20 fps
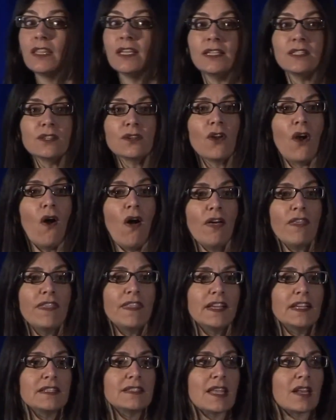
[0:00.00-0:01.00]
these are all
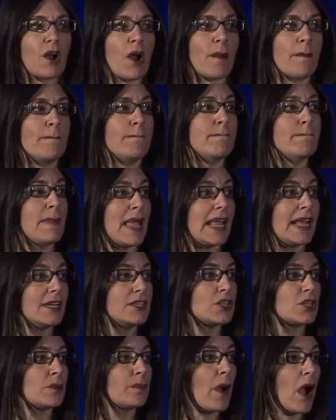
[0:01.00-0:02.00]
things that are
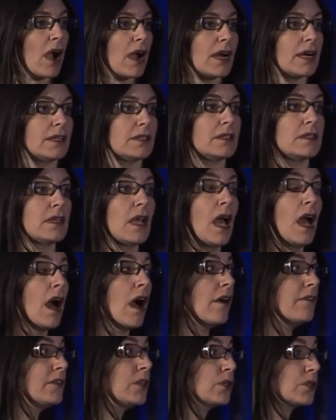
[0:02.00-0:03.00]
major parts
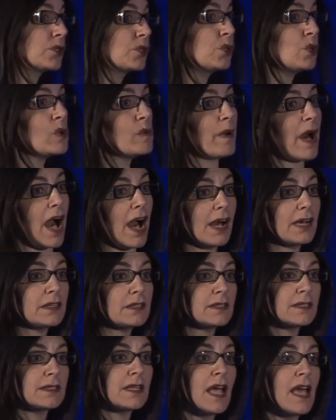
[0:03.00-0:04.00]
of your
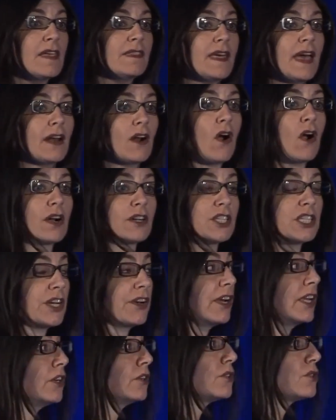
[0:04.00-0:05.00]
toolbox that are
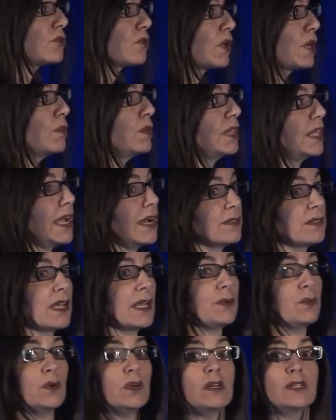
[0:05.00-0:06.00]
sharing your story with the
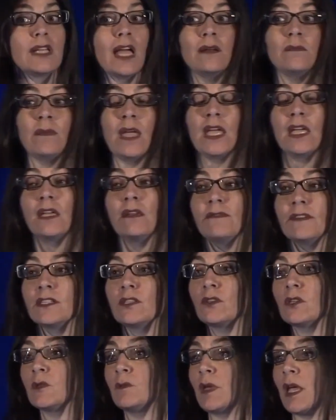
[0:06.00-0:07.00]
outside world and making
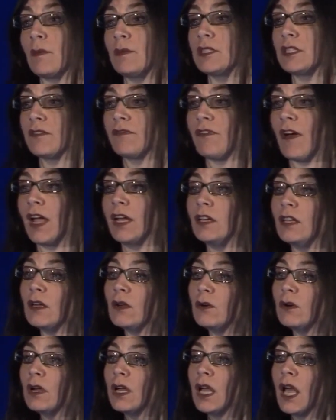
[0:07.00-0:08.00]
visitors be able to find
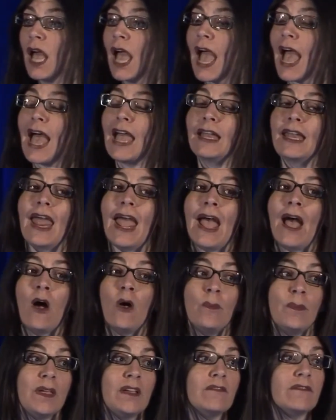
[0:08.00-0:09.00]
you and
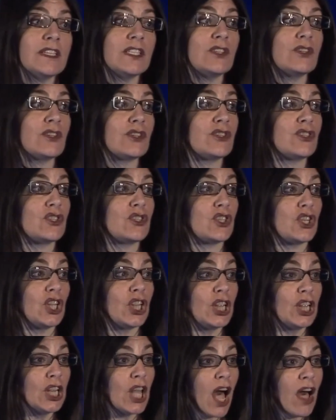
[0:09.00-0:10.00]
helping visitors
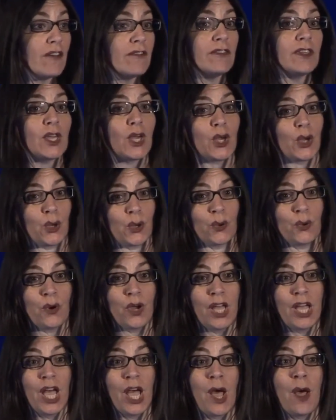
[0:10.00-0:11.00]
love you